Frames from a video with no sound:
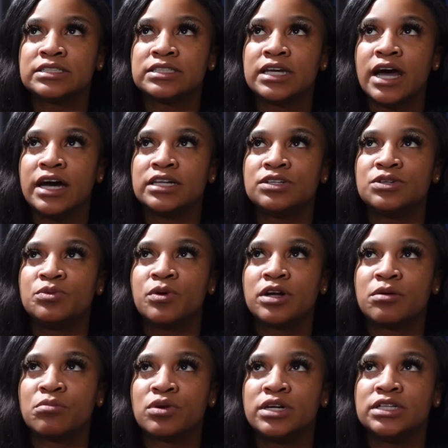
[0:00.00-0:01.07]
that I do want
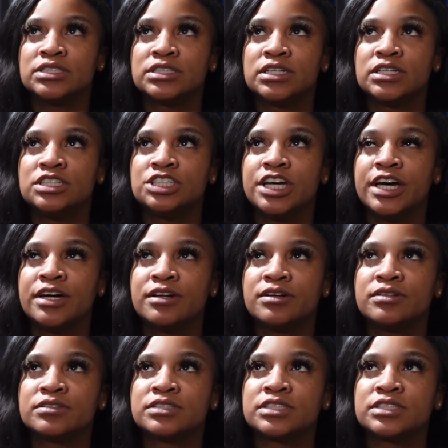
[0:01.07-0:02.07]
to bring to the channel.